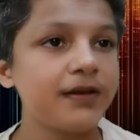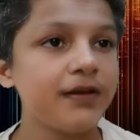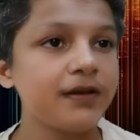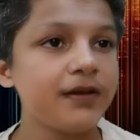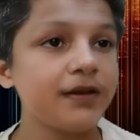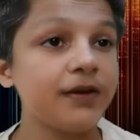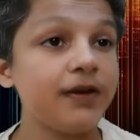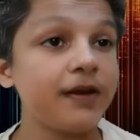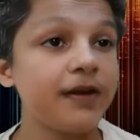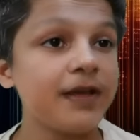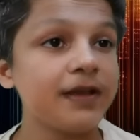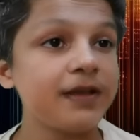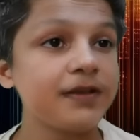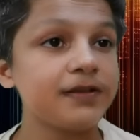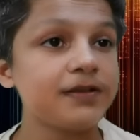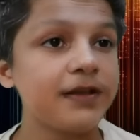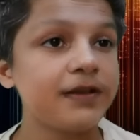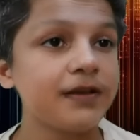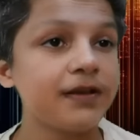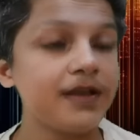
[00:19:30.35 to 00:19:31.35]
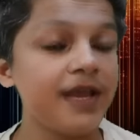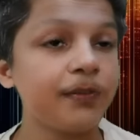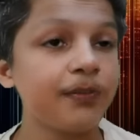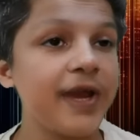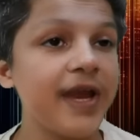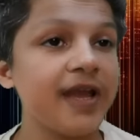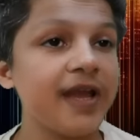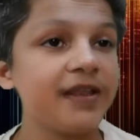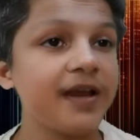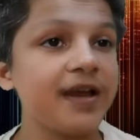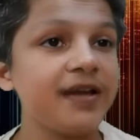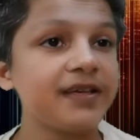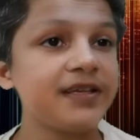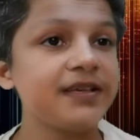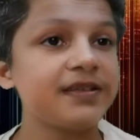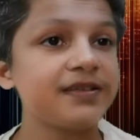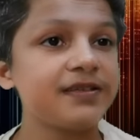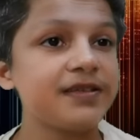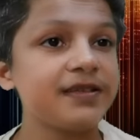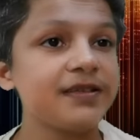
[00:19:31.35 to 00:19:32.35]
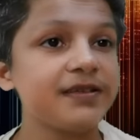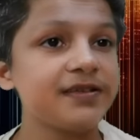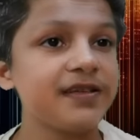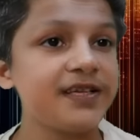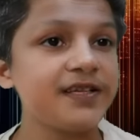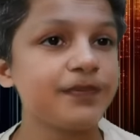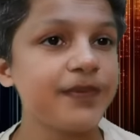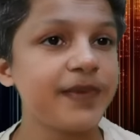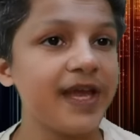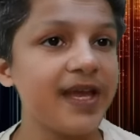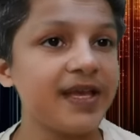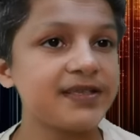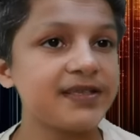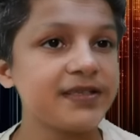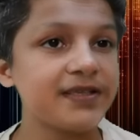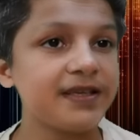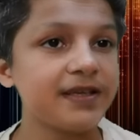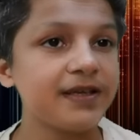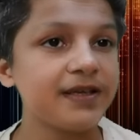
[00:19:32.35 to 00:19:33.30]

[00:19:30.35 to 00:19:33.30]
noise and by the audience's response.